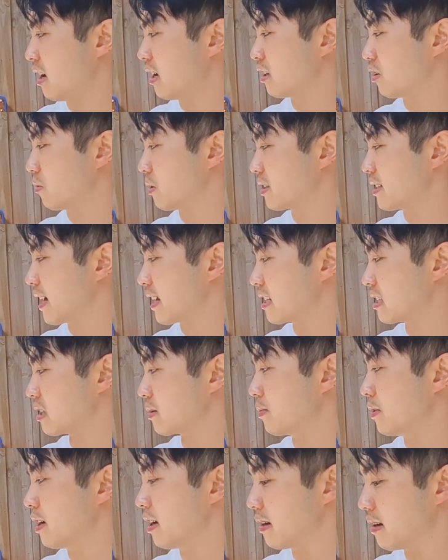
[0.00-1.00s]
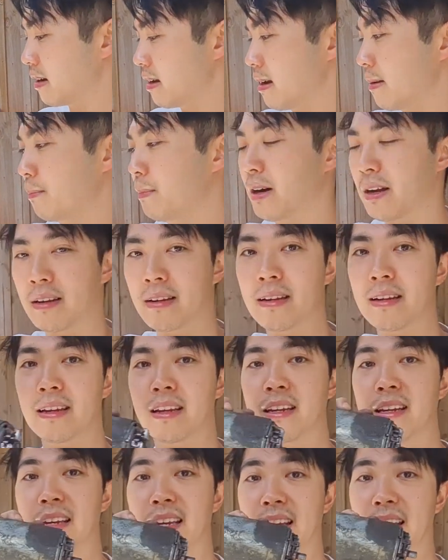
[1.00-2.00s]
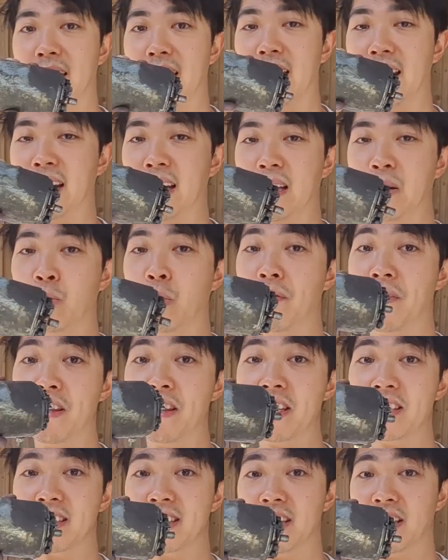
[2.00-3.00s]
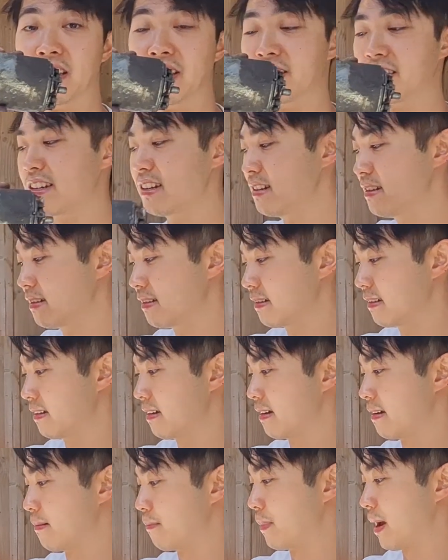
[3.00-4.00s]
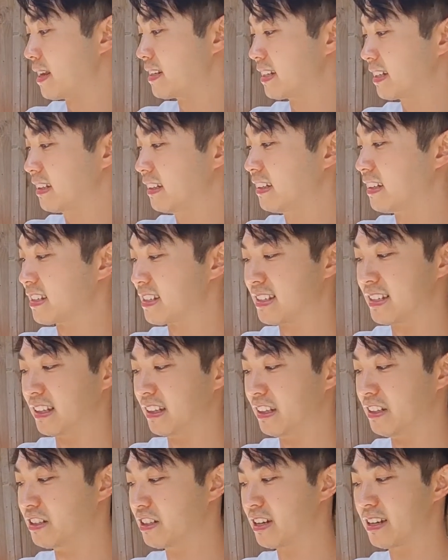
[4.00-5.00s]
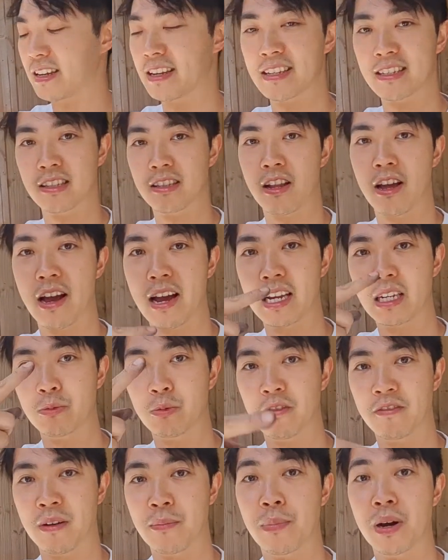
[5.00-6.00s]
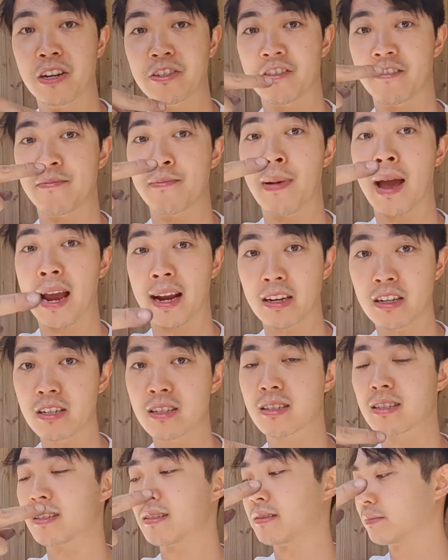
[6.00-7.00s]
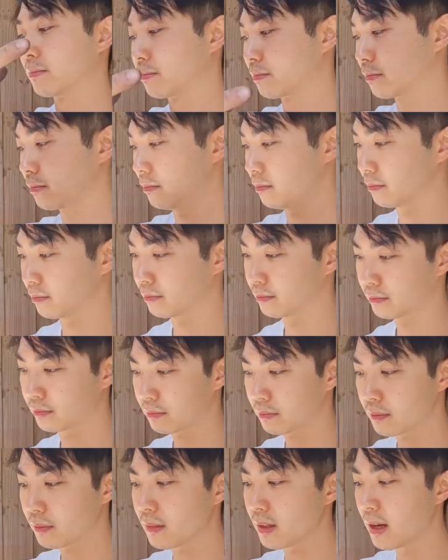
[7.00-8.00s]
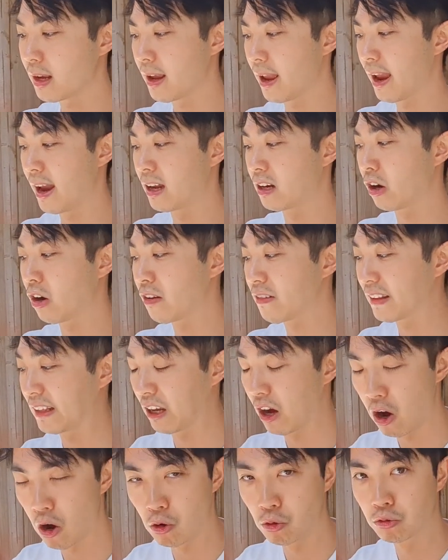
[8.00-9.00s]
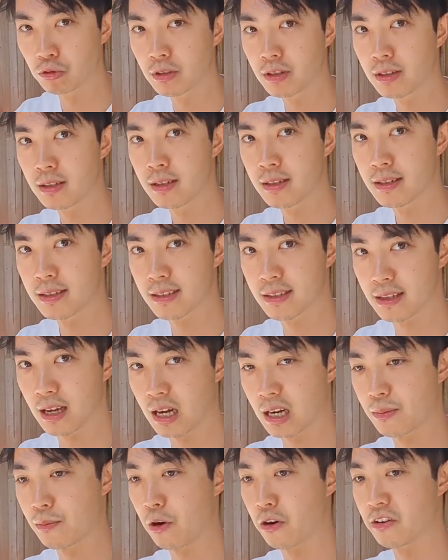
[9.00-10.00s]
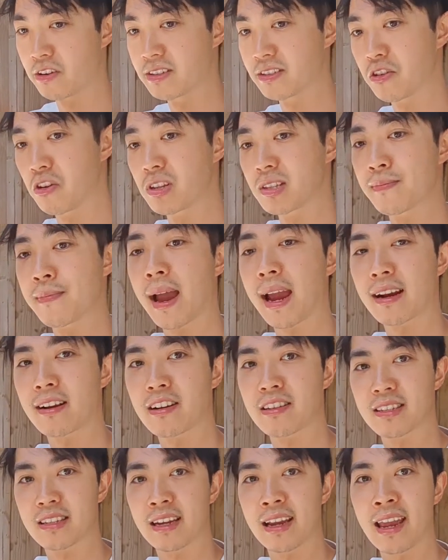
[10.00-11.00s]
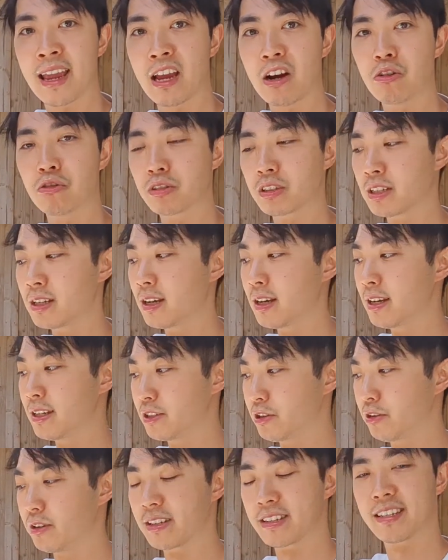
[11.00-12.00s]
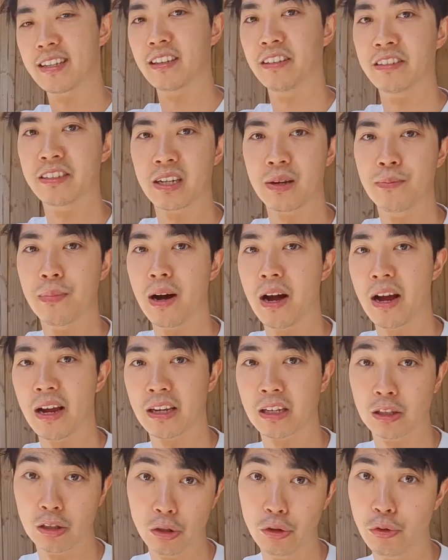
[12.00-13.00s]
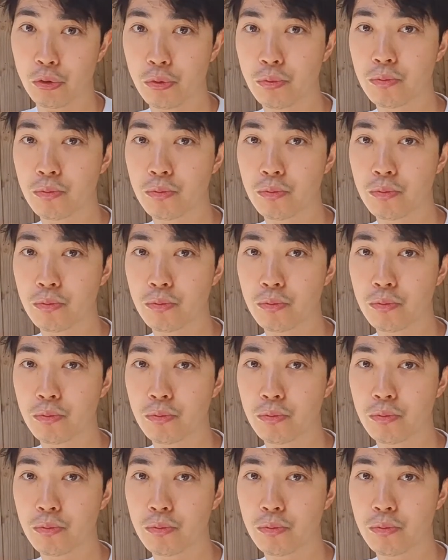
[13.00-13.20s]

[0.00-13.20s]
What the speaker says: don't want to take this apart, but within the cylinder, basically the cylinder is lined with a bunch of magnets, and on the old starter motors, those magnets are held to the cylinder by glue.